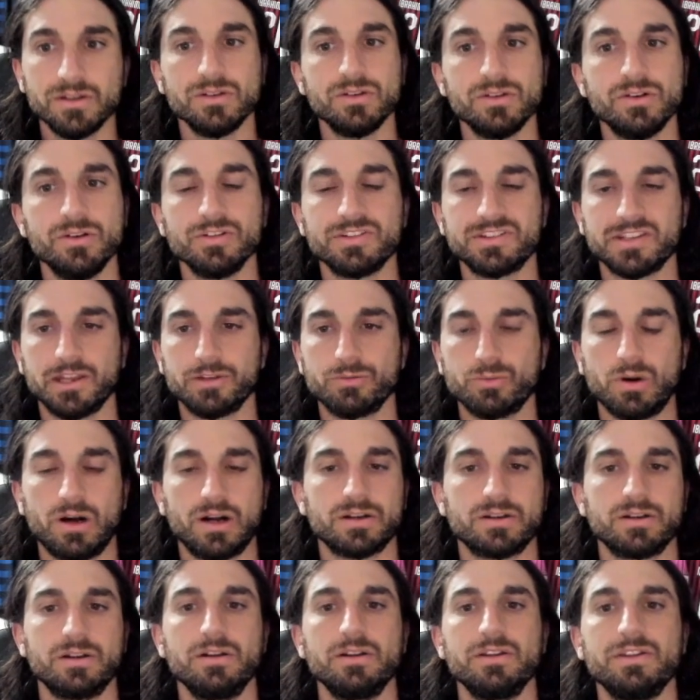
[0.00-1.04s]
Who's Tez
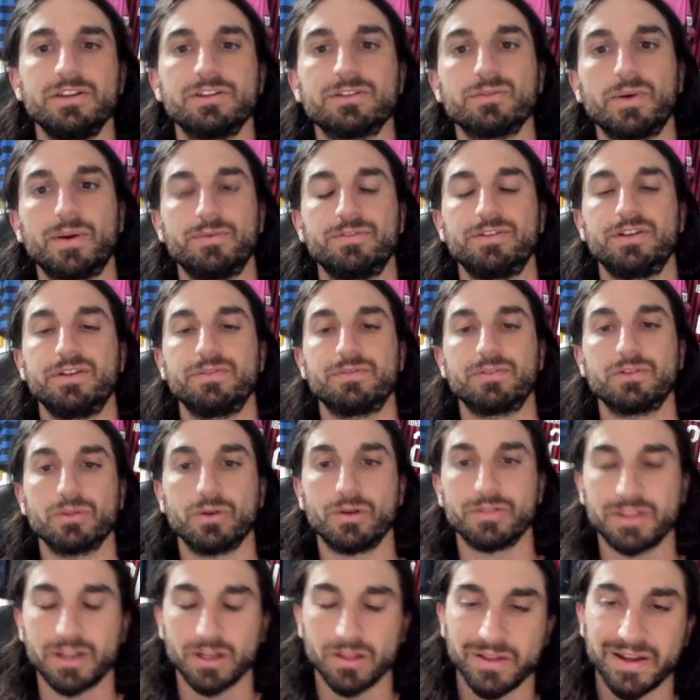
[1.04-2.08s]
Walker? He's a wide receiver from
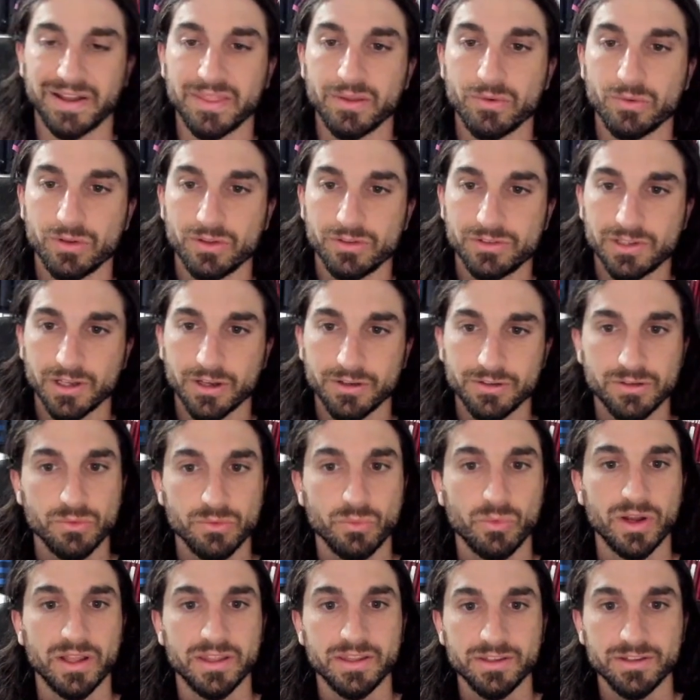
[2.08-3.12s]
North Carolina, and we'll tell you
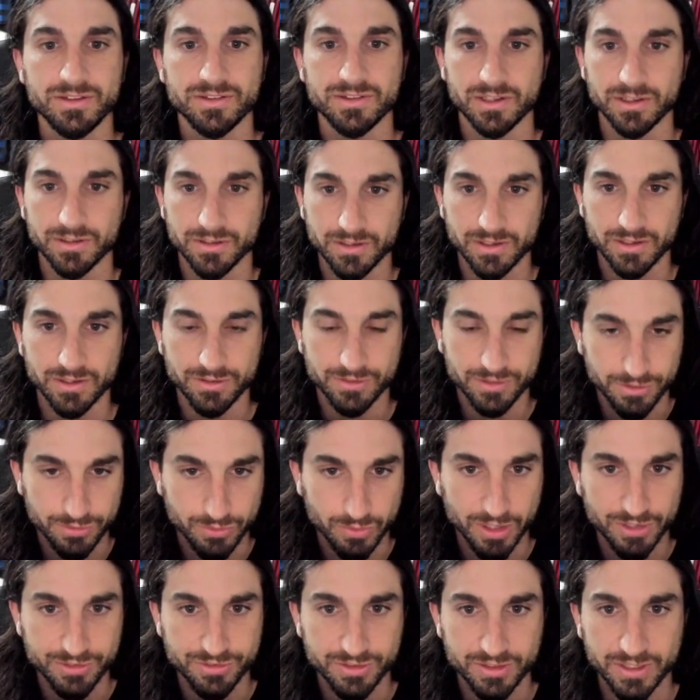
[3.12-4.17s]
what his
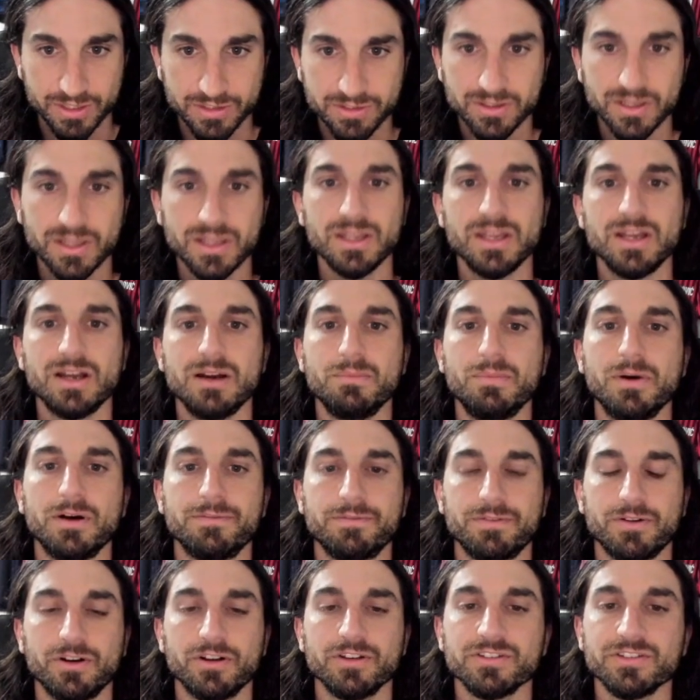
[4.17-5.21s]
situation is. But
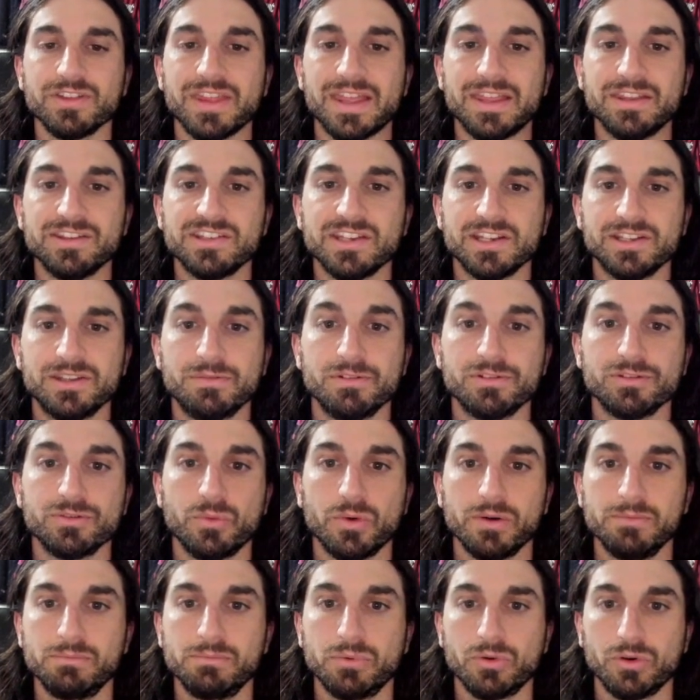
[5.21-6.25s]
first, the NCAA Division
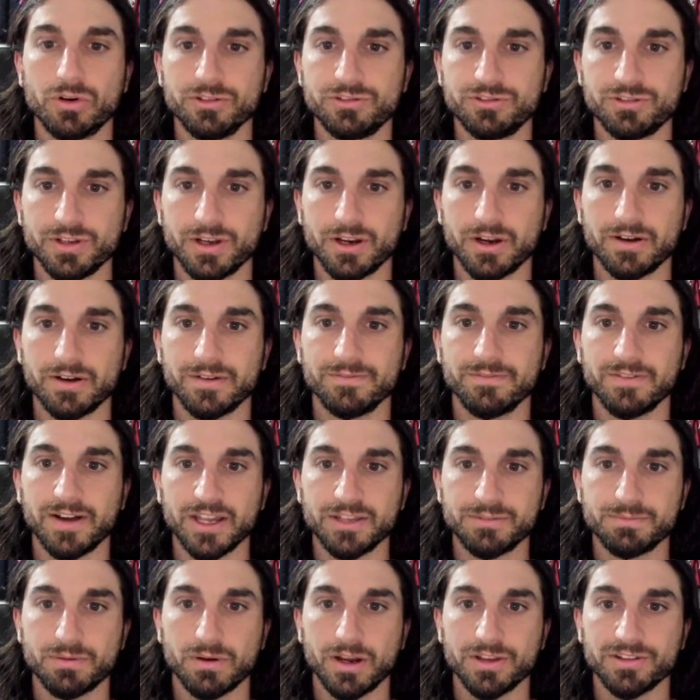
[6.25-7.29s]
I board chair and vice
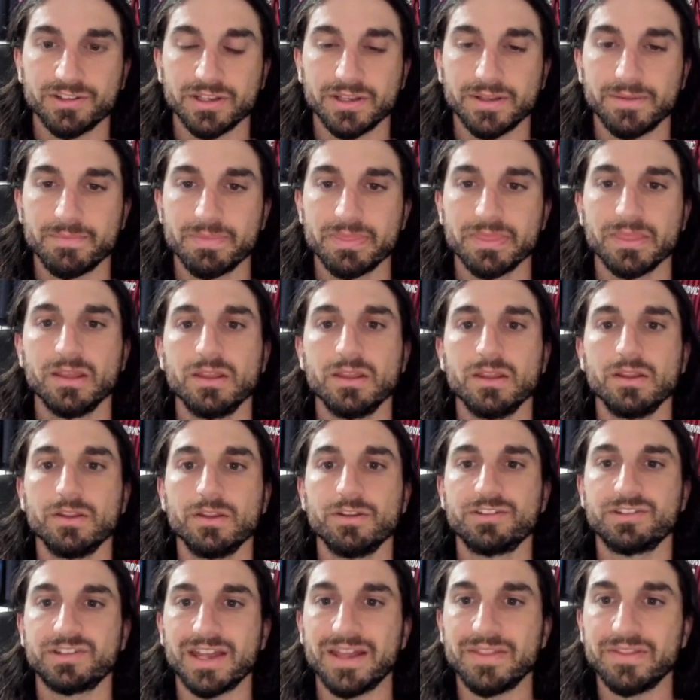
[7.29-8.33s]
president
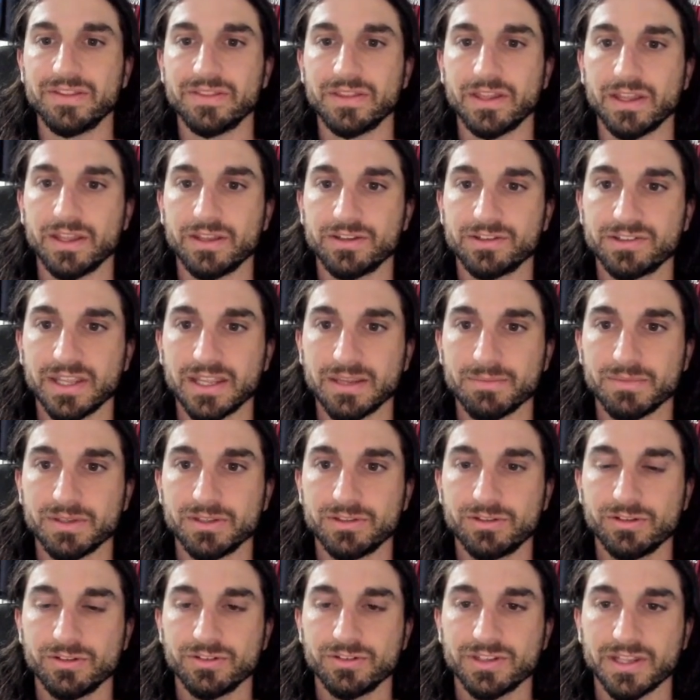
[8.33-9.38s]
said in a statement
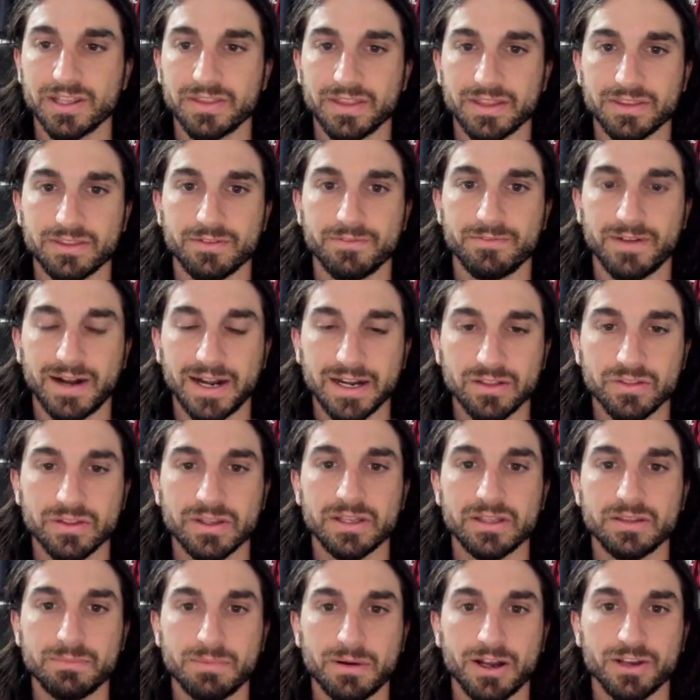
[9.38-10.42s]
Tuesday that the
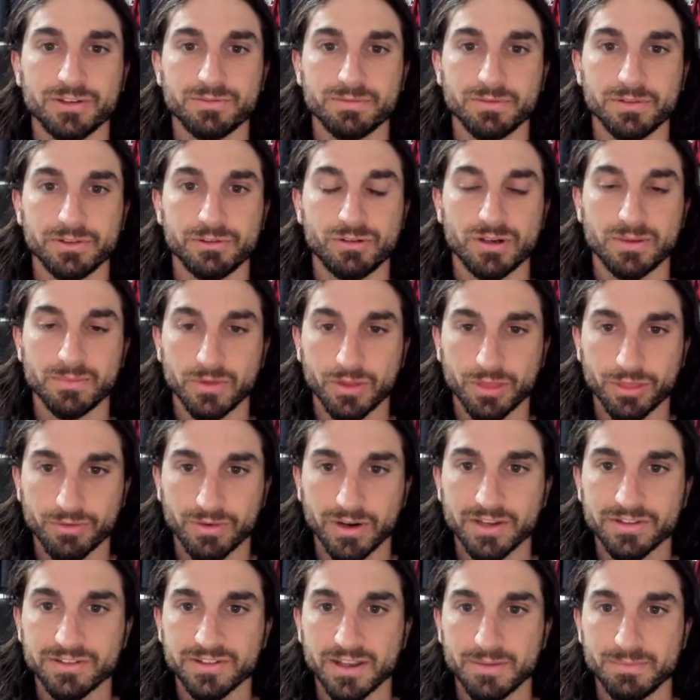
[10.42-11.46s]
violent and possibly criminal
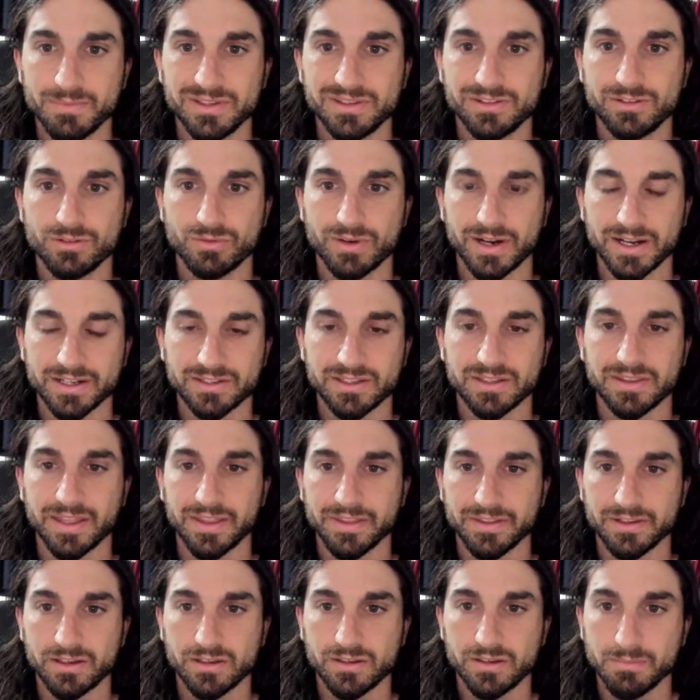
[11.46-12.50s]
threats have been directed
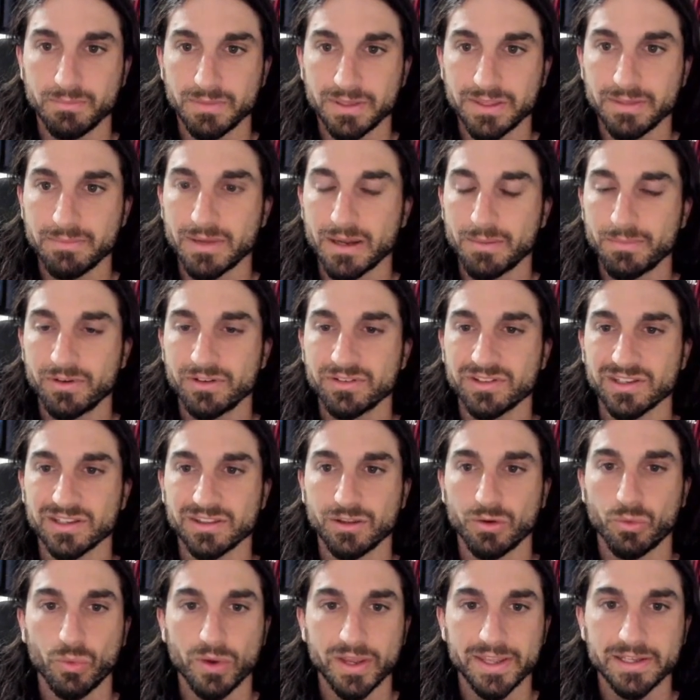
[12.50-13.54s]
at committee members in
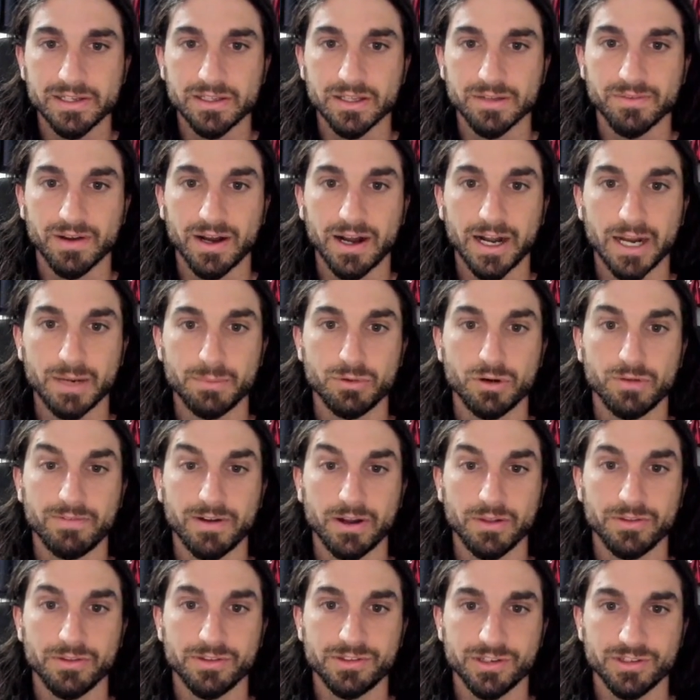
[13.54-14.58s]
the wake of a
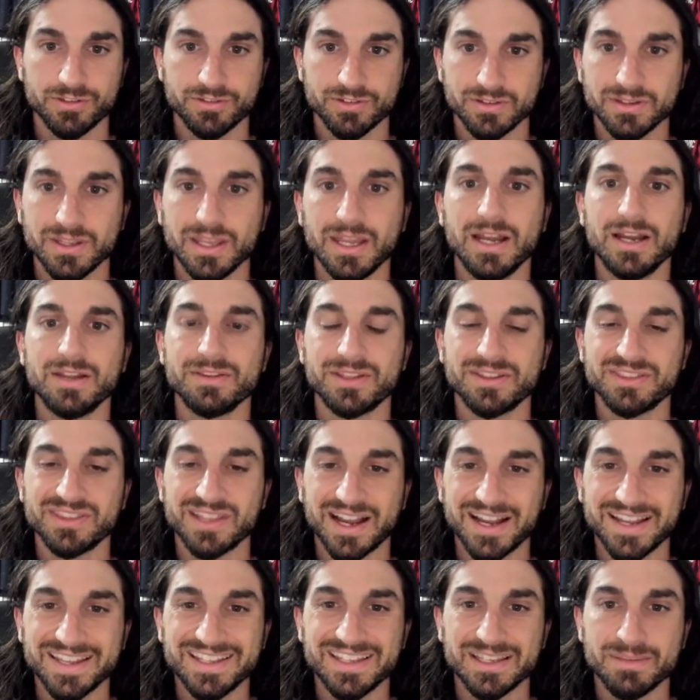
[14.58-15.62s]
high-profile decision
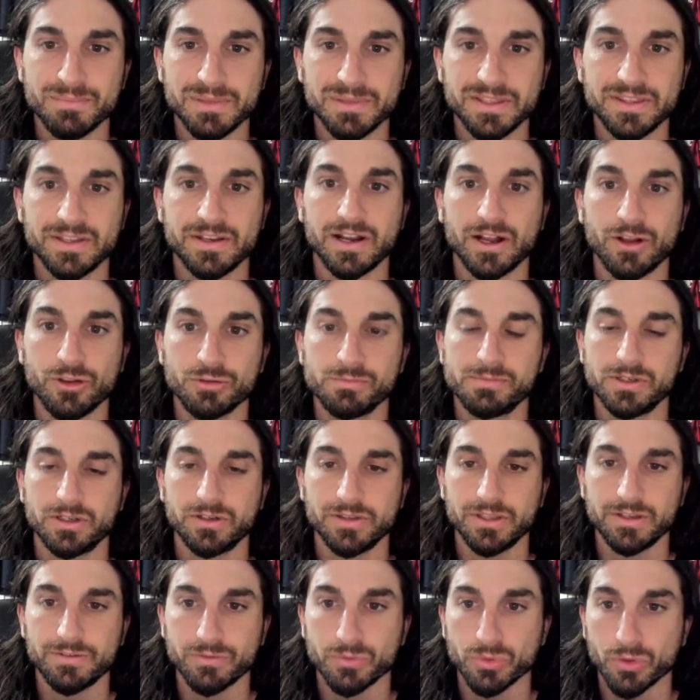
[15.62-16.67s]
denying immediate
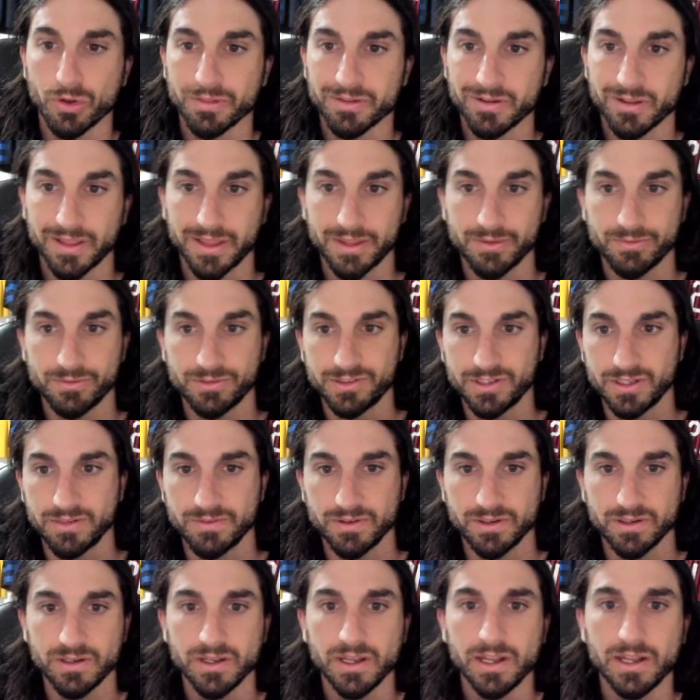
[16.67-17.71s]
eligibility for North Carolina
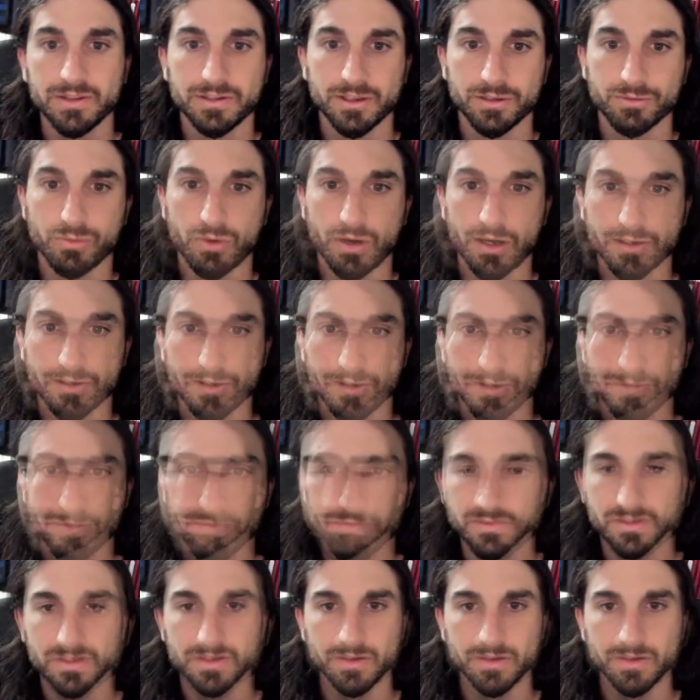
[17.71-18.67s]
receiver Tez Walker.